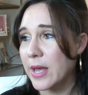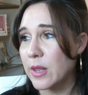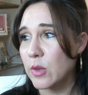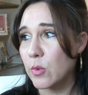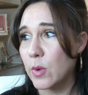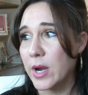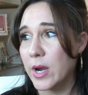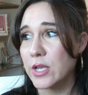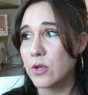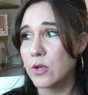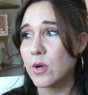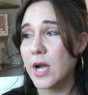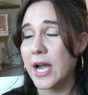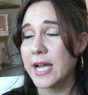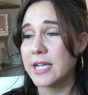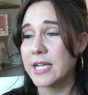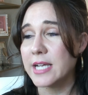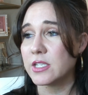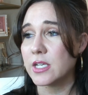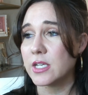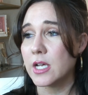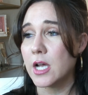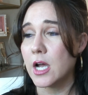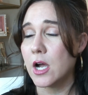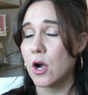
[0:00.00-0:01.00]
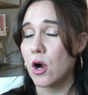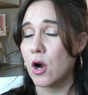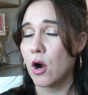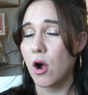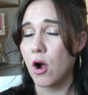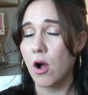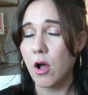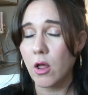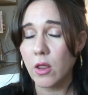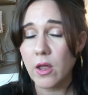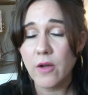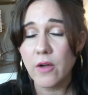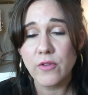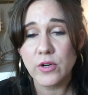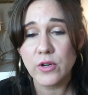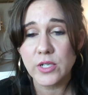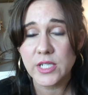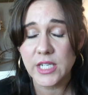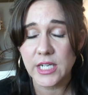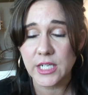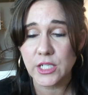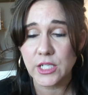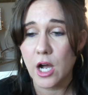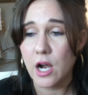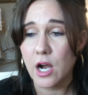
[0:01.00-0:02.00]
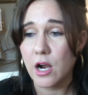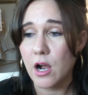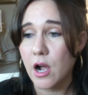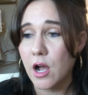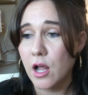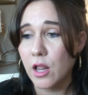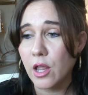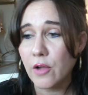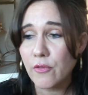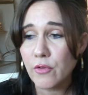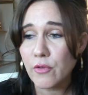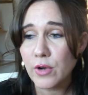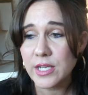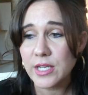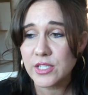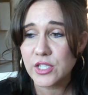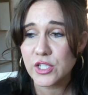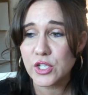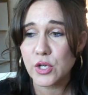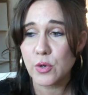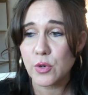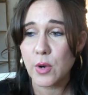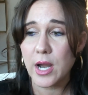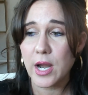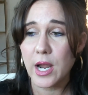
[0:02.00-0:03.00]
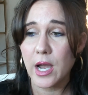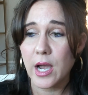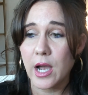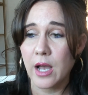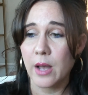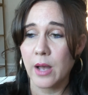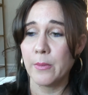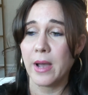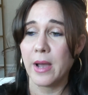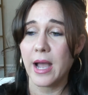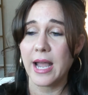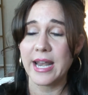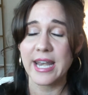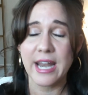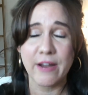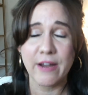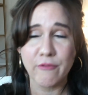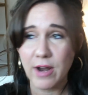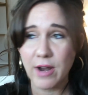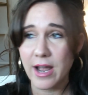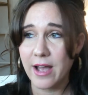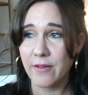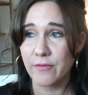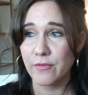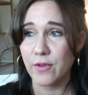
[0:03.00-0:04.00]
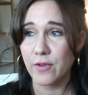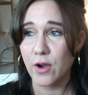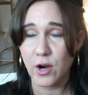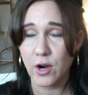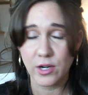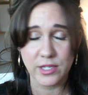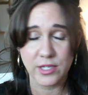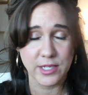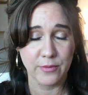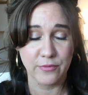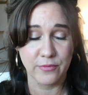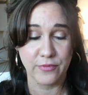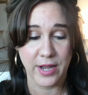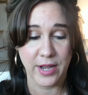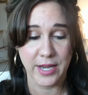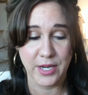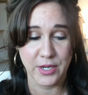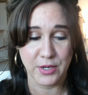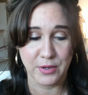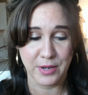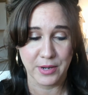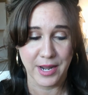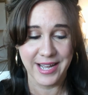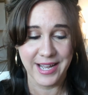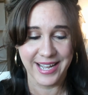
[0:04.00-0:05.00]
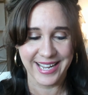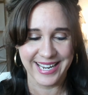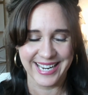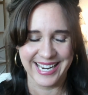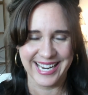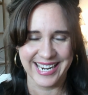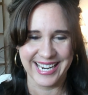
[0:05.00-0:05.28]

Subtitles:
by the way, you guys are all over TikTok, all over Instagram. I never have a hard time finding you guys.